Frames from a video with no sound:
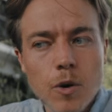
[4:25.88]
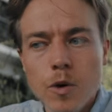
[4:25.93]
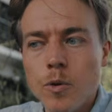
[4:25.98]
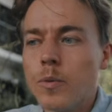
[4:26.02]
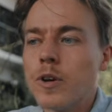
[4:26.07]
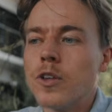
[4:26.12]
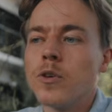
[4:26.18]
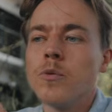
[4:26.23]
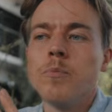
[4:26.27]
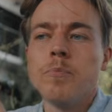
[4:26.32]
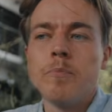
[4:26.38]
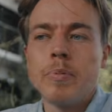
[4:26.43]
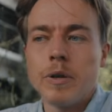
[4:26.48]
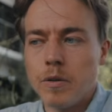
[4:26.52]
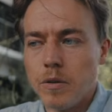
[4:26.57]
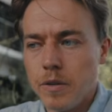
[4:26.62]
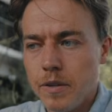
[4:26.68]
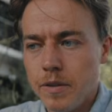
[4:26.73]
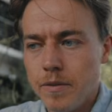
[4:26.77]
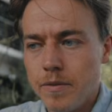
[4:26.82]
or what you
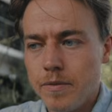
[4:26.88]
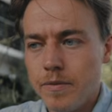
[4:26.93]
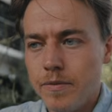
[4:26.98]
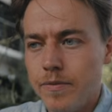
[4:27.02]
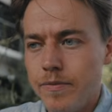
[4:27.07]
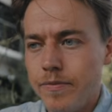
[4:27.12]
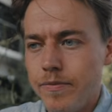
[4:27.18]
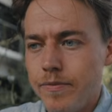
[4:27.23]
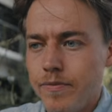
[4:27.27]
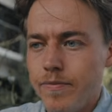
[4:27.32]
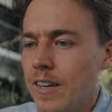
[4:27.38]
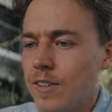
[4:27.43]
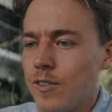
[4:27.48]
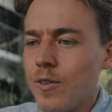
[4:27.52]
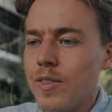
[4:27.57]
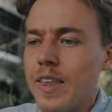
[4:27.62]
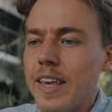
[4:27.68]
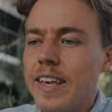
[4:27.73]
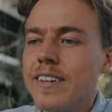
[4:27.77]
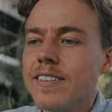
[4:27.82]
build.
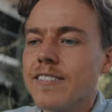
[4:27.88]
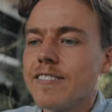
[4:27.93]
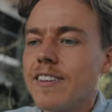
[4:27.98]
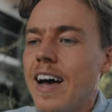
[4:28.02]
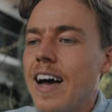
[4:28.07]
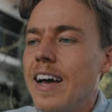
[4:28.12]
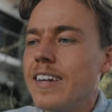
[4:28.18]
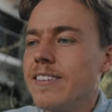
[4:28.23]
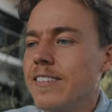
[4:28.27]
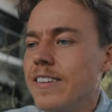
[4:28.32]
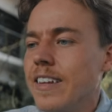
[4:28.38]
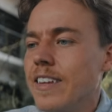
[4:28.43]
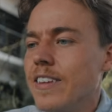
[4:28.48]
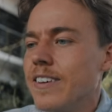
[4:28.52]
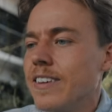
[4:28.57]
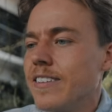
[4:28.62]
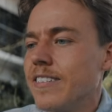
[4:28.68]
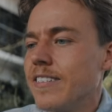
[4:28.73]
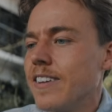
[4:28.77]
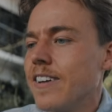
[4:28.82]
So the insides, and then you
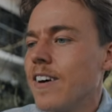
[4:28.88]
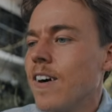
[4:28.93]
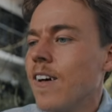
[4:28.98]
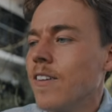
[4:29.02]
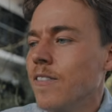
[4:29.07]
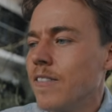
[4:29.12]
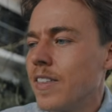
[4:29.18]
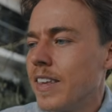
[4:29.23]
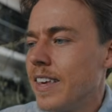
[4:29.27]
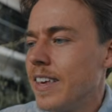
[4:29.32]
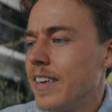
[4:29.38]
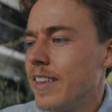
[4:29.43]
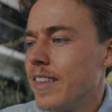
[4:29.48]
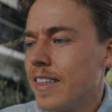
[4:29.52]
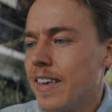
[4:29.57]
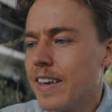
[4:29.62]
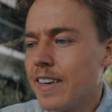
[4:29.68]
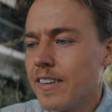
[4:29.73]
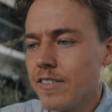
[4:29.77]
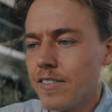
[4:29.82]
can see all of the key
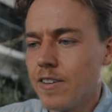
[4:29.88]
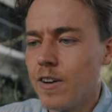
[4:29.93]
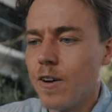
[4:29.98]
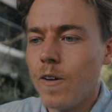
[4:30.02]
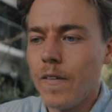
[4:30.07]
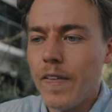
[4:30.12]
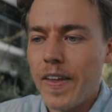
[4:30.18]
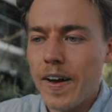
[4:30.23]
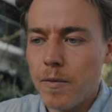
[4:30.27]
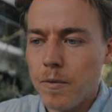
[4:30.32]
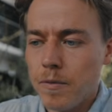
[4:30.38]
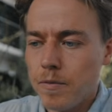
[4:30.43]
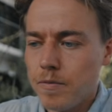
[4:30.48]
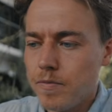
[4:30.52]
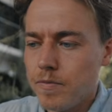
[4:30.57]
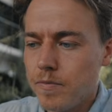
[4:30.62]
things called out.